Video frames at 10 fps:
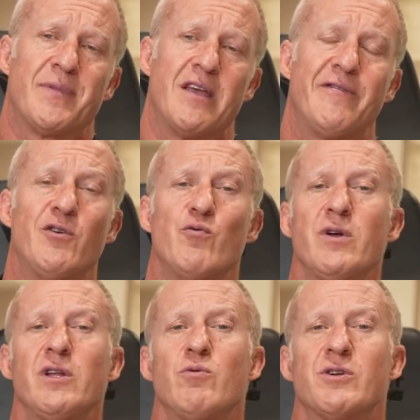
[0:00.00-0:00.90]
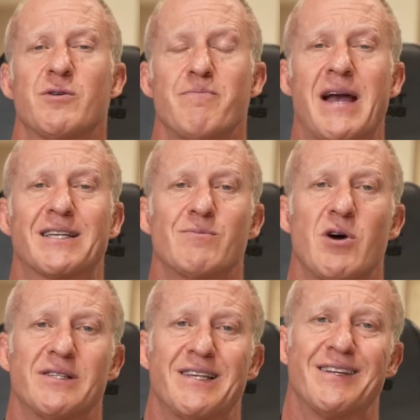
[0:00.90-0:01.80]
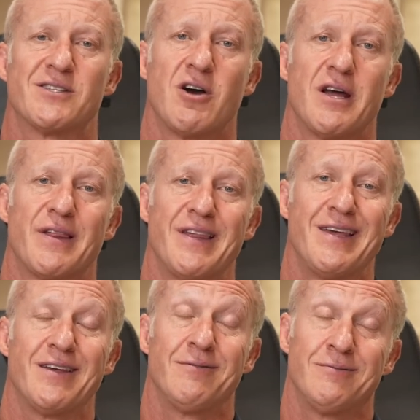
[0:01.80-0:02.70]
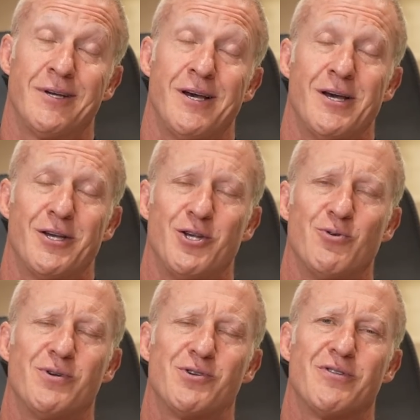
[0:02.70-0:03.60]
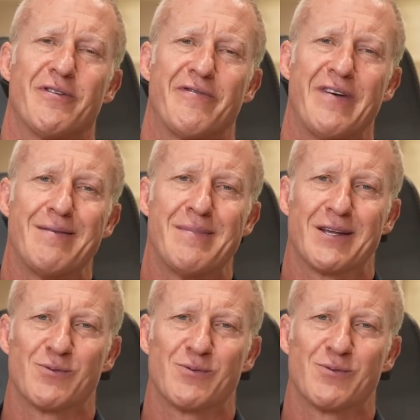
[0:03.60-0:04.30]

If you really want to maximize the entire thing, you would do the Fat Max